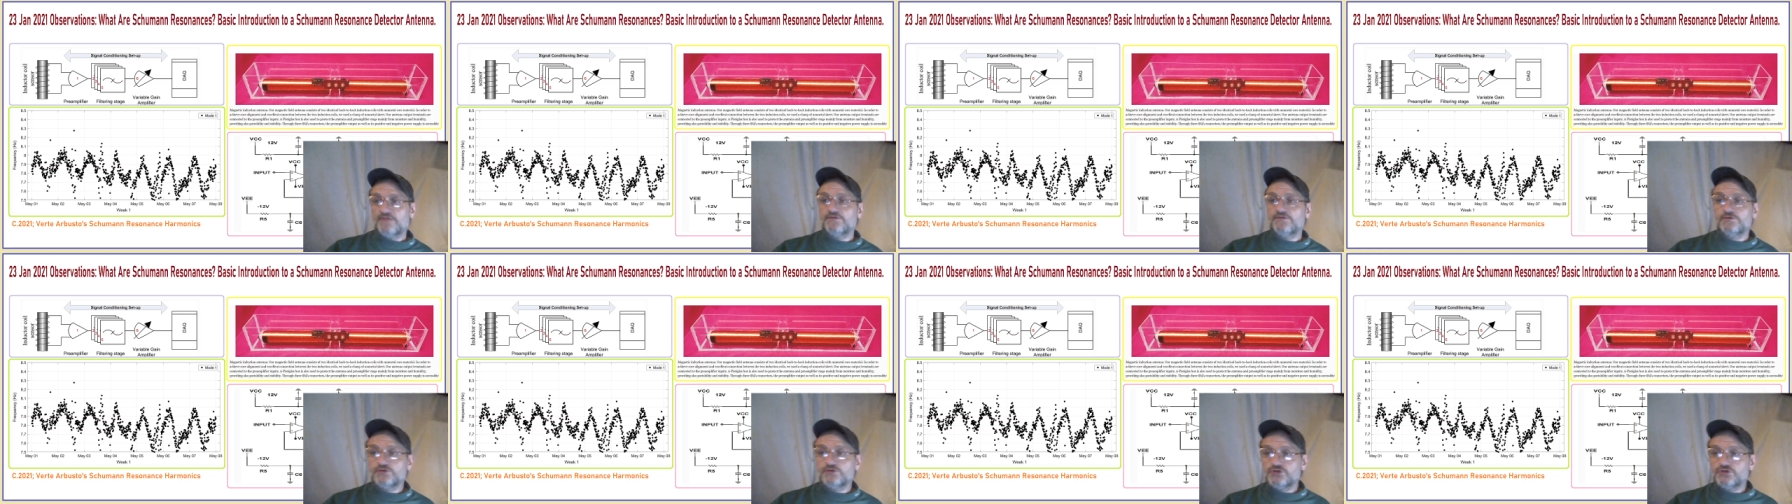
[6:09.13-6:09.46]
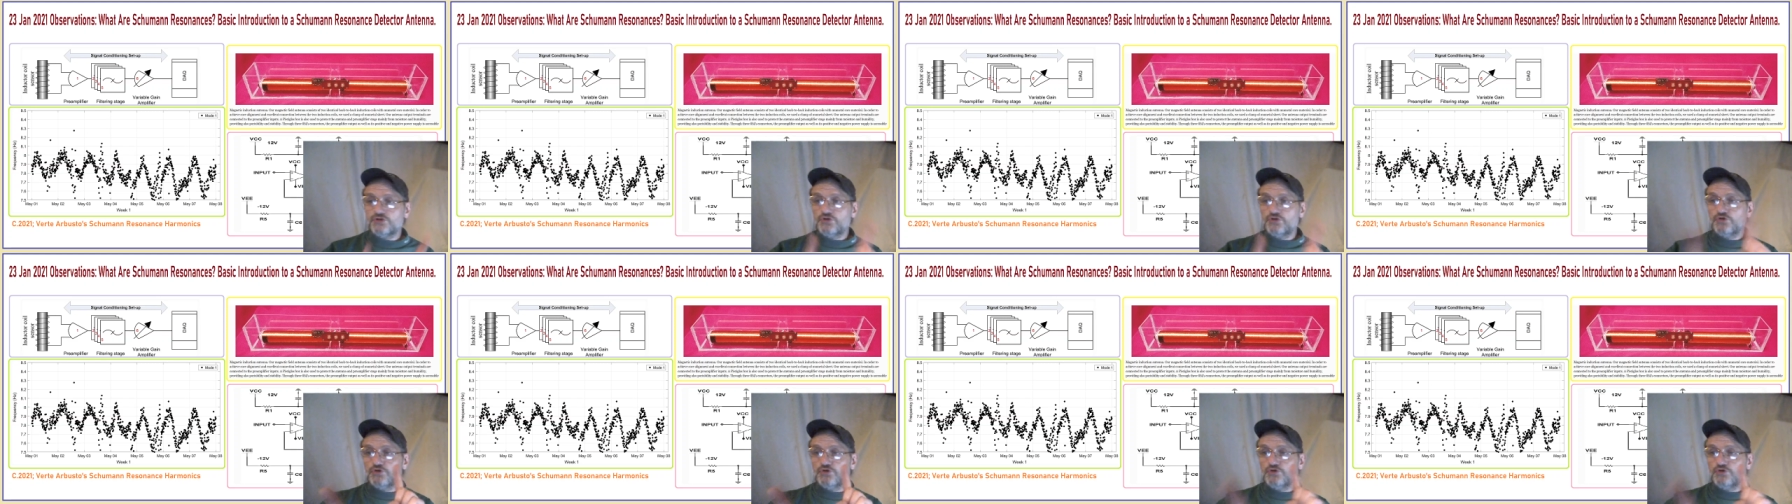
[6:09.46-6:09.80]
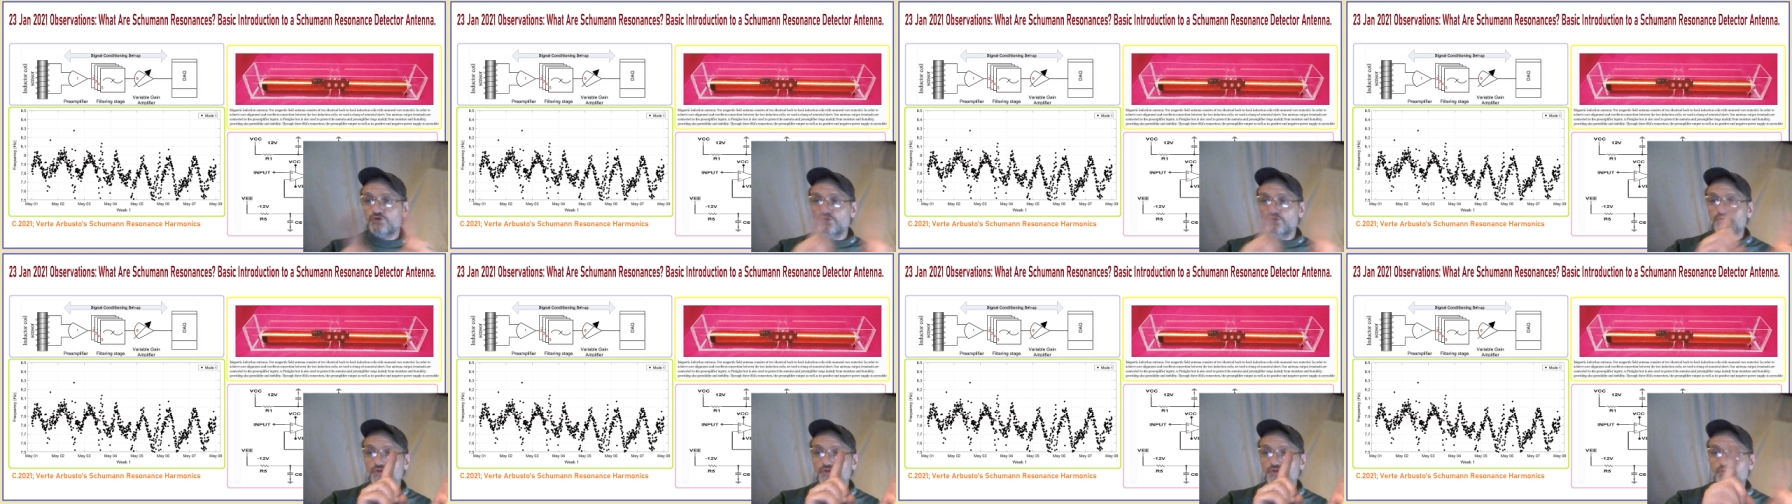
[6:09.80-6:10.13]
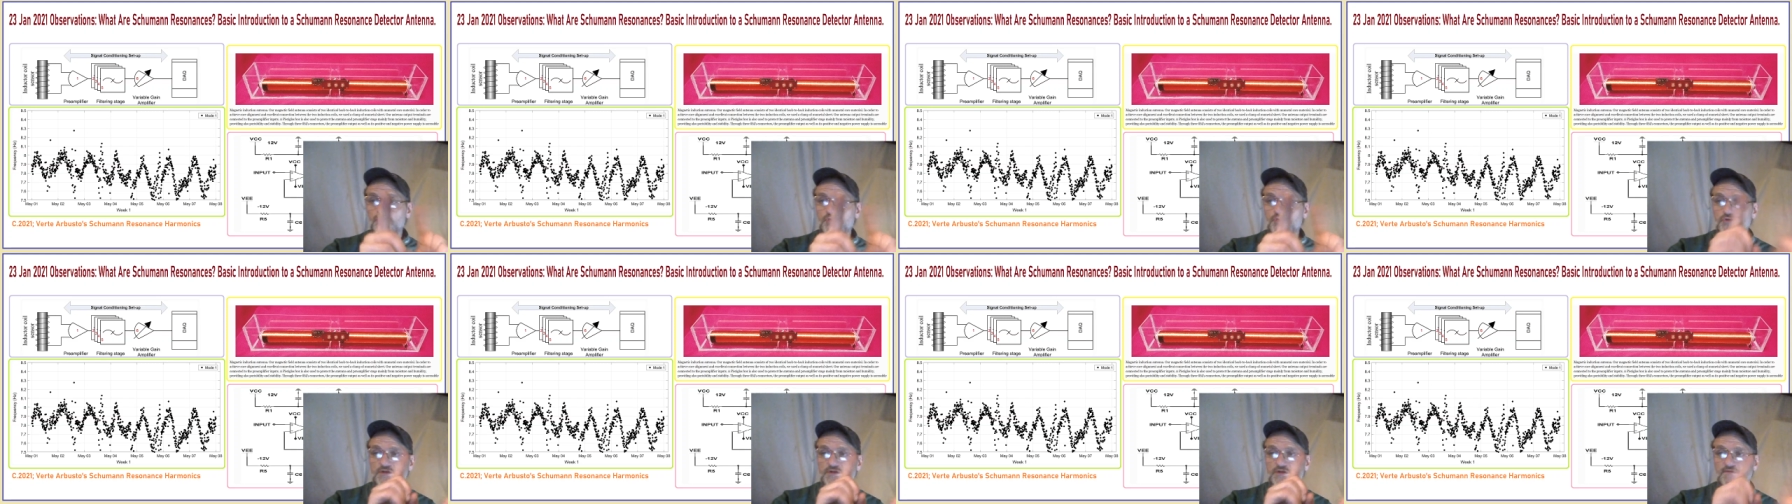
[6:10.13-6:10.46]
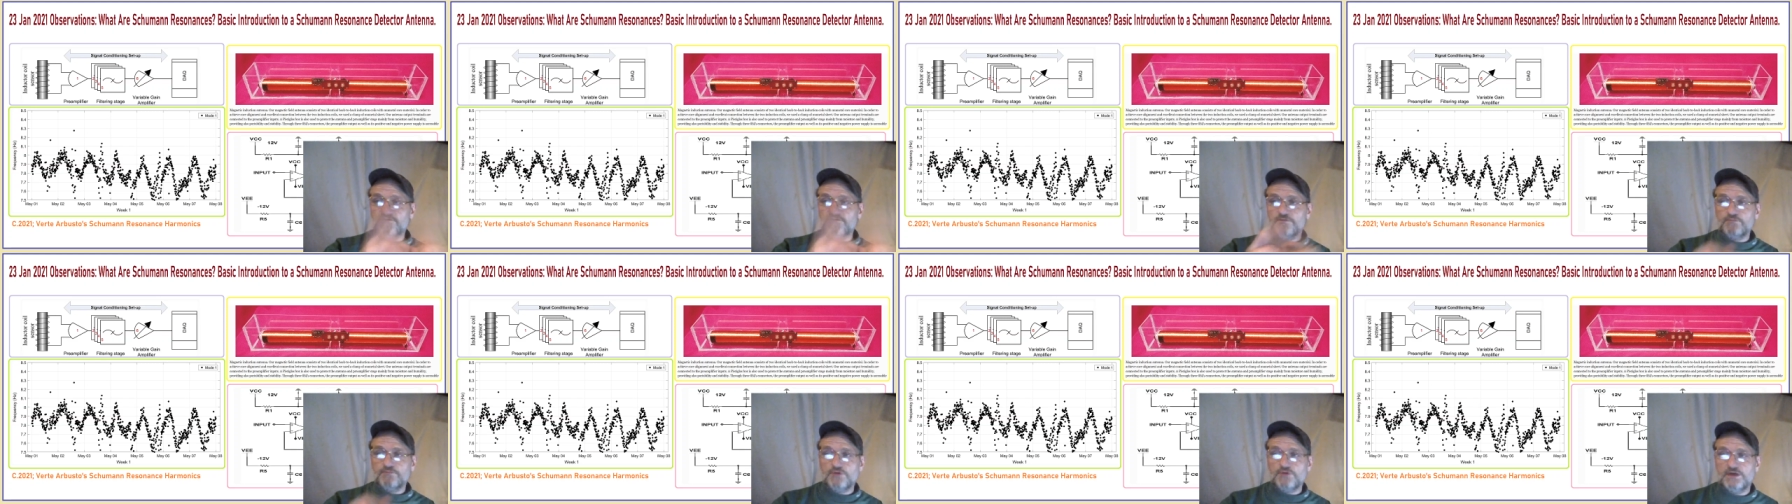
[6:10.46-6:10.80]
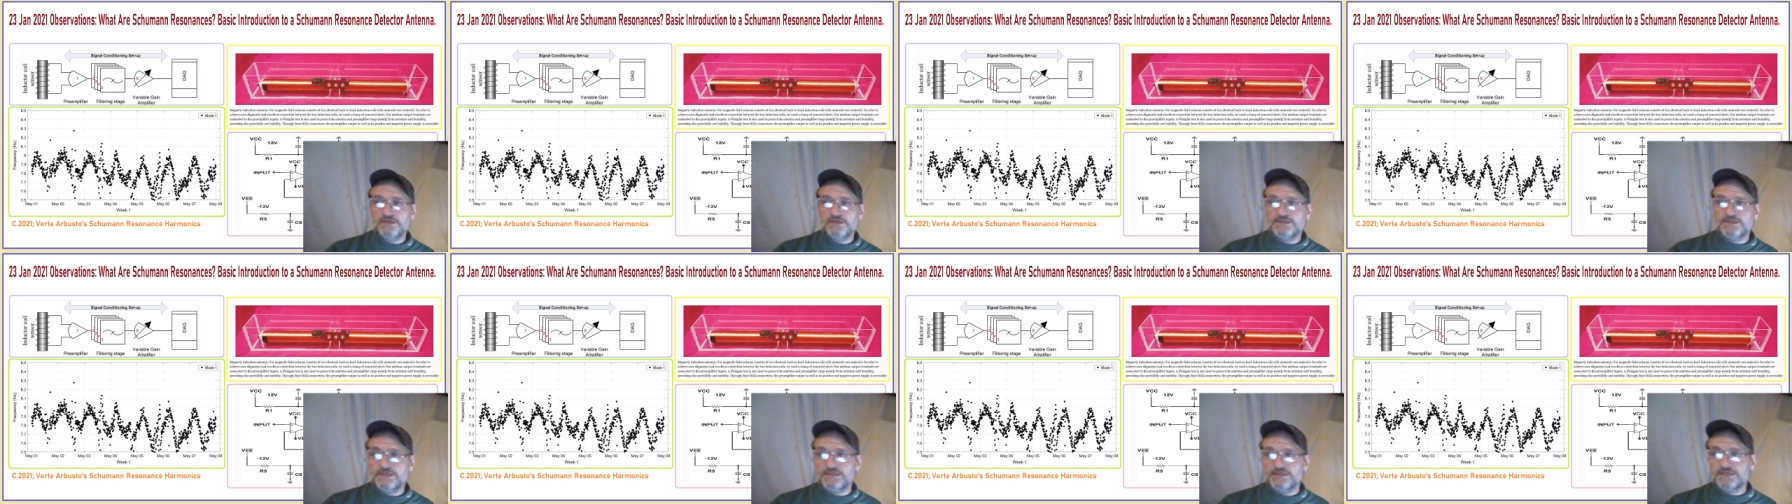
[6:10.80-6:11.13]
They're two different
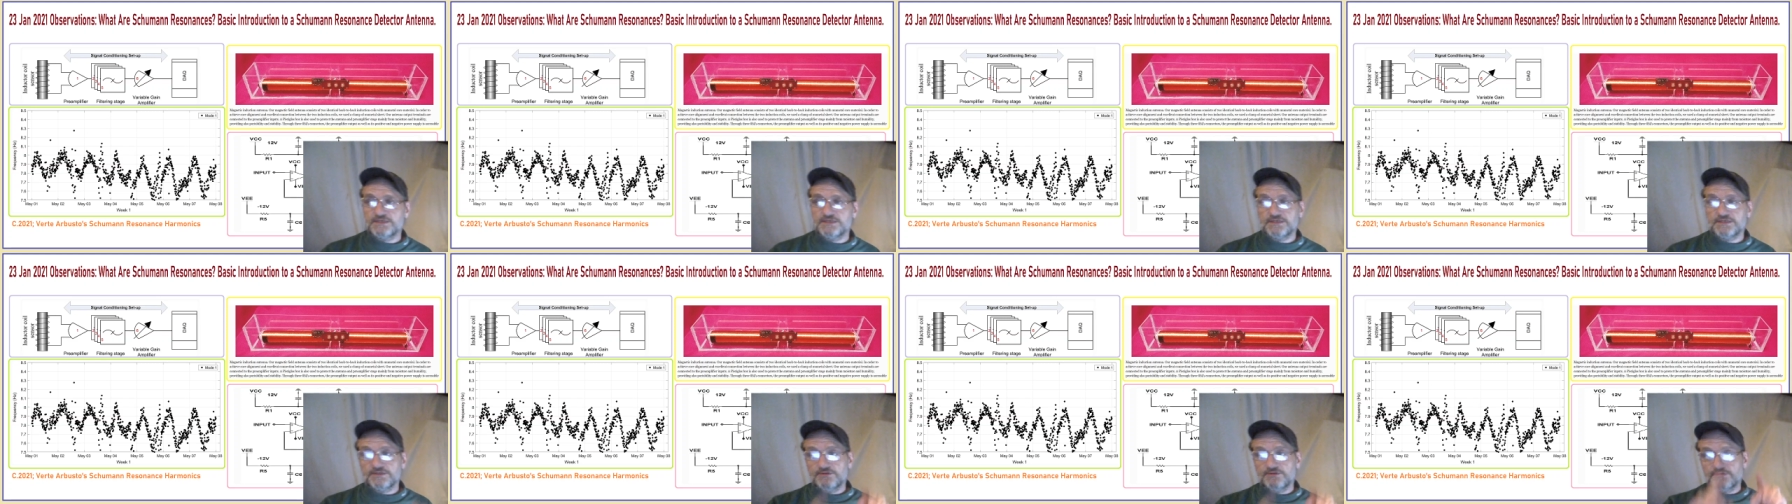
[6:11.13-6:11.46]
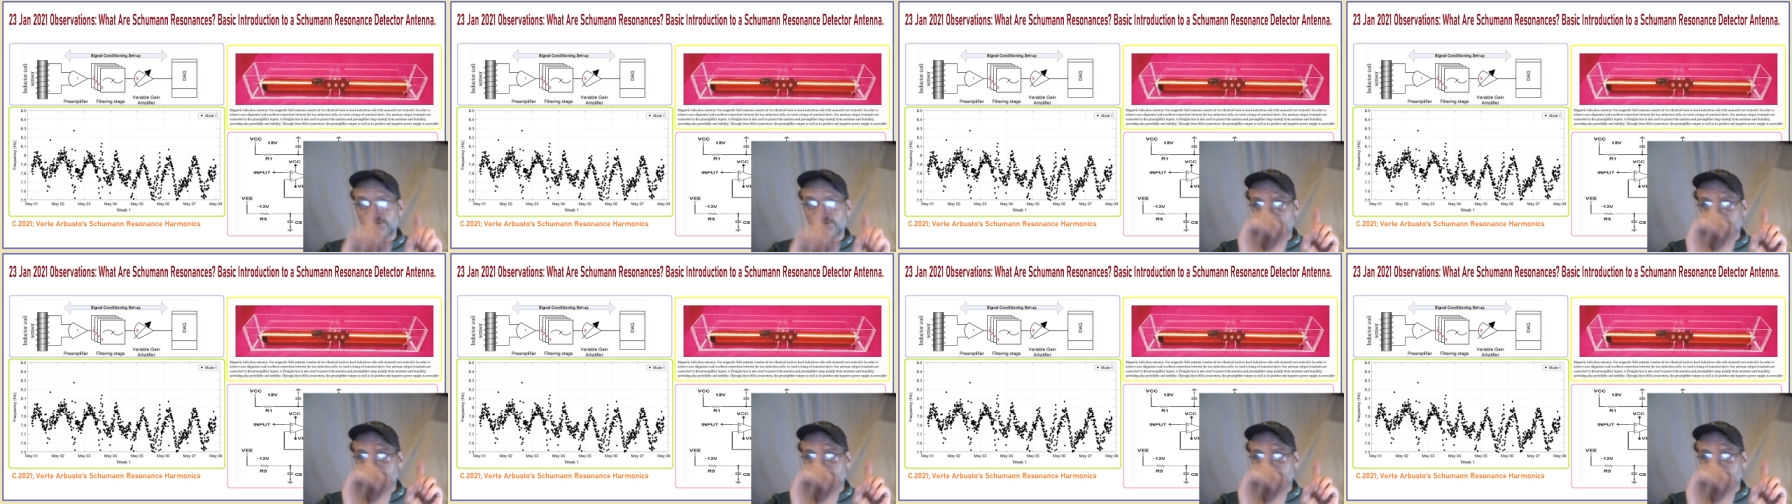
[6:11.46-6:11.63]
processes, they're two